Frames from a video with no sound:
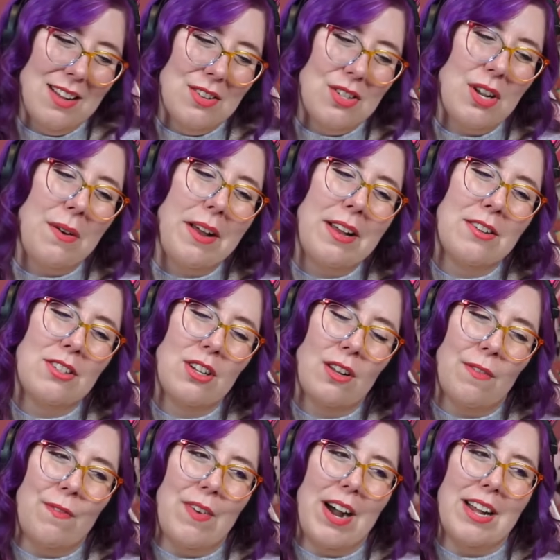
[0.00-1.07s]
So it was
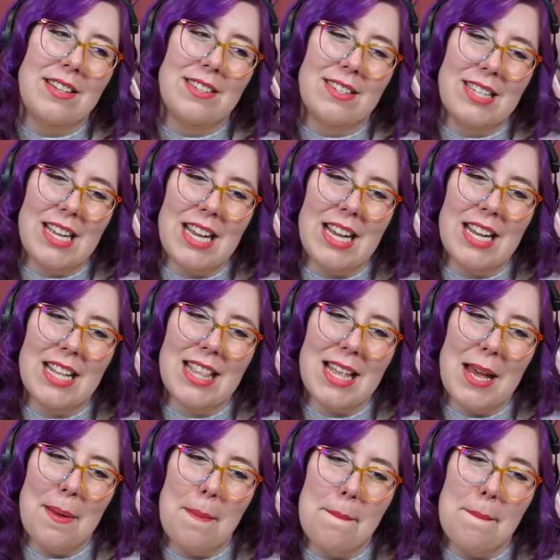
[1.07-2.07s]
just fun seeing the